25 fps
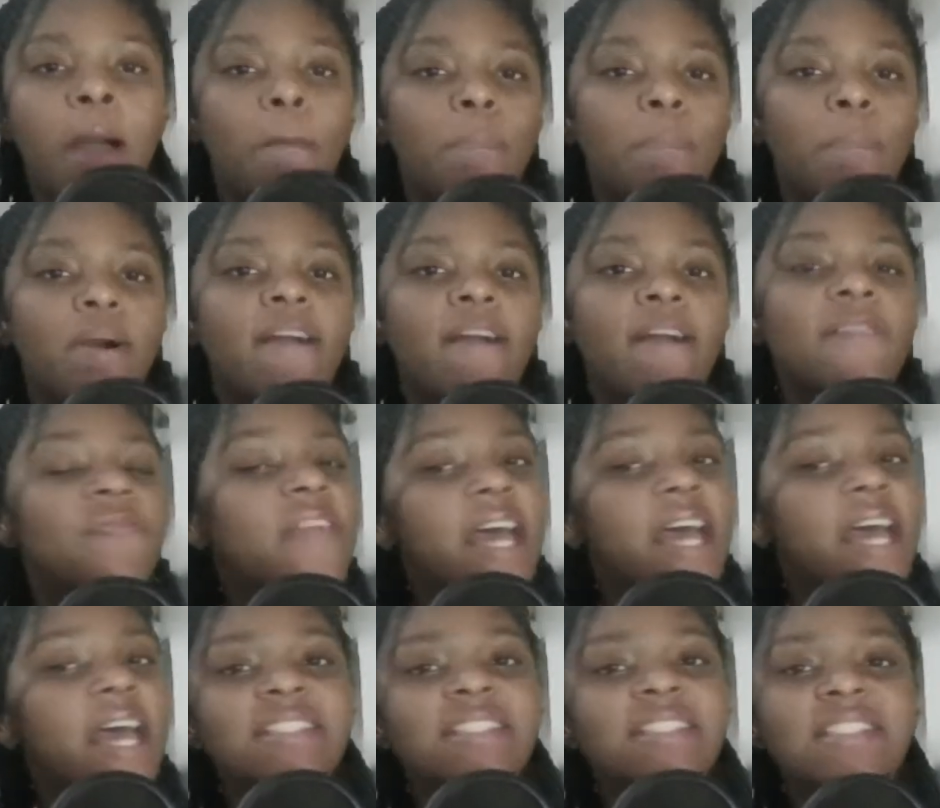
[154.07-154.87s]
But
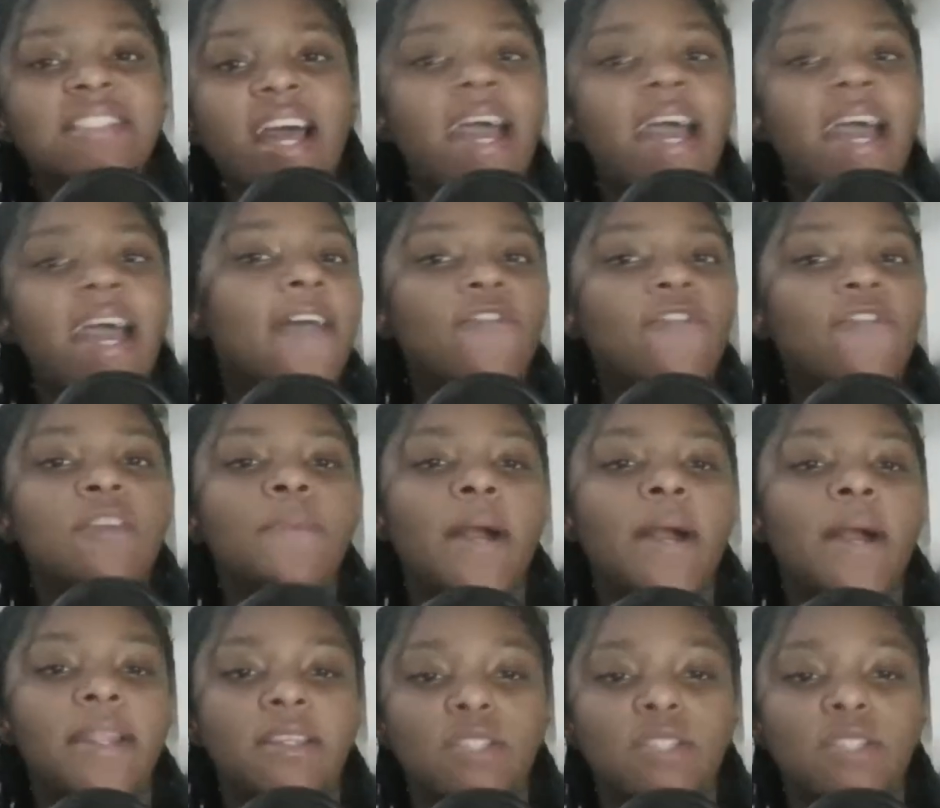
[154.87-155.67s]
that's not
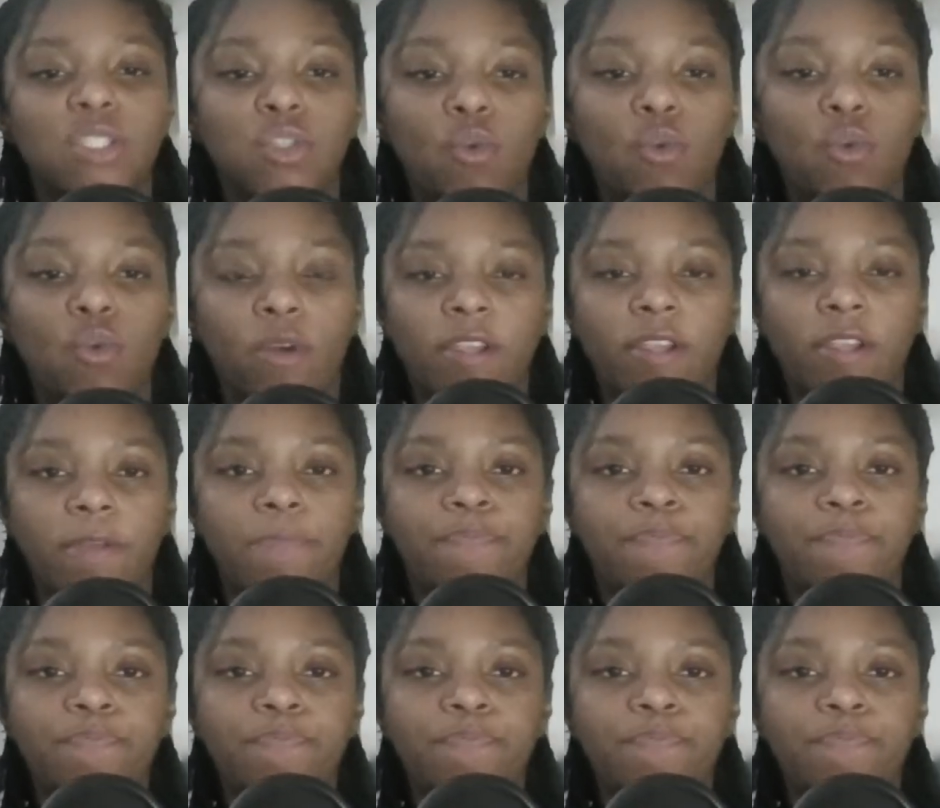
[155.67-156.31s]
everybody's story.